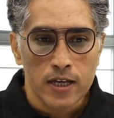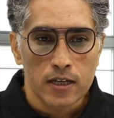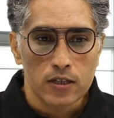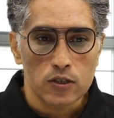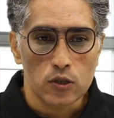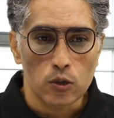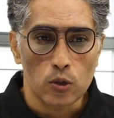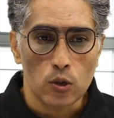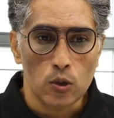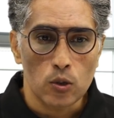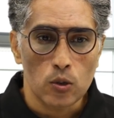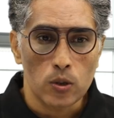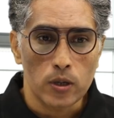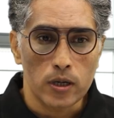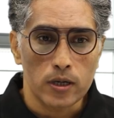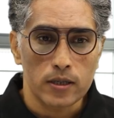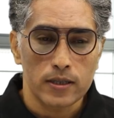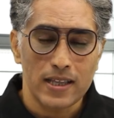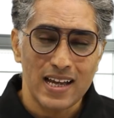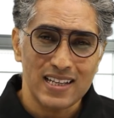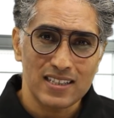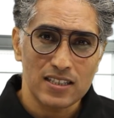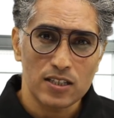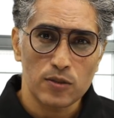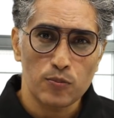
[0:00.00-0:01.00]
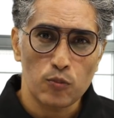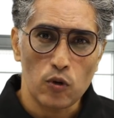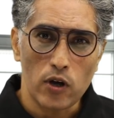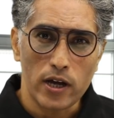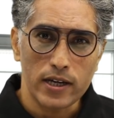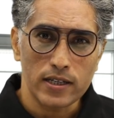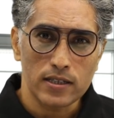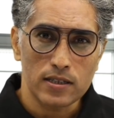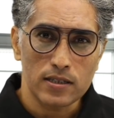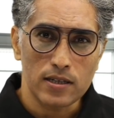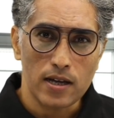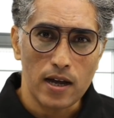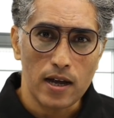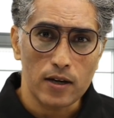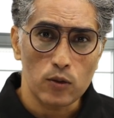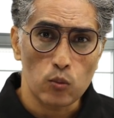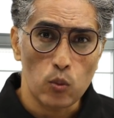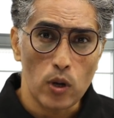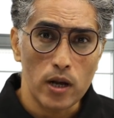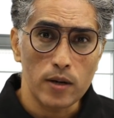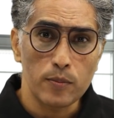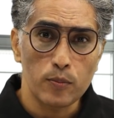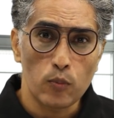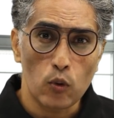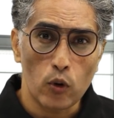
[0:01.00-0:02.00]
So that's priced at
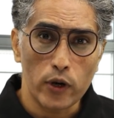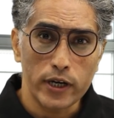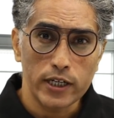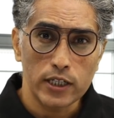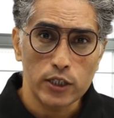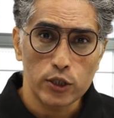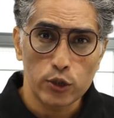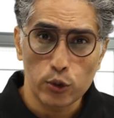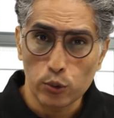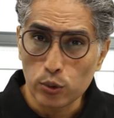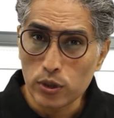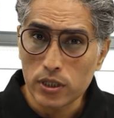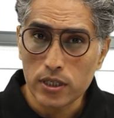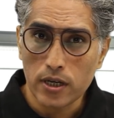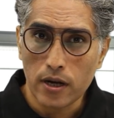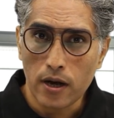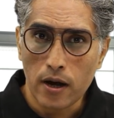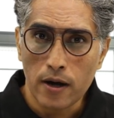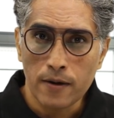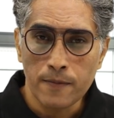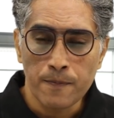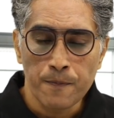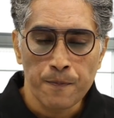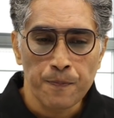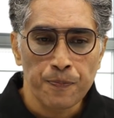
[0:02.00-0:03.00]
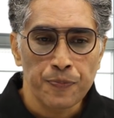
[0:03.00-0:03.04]
1.2 CR.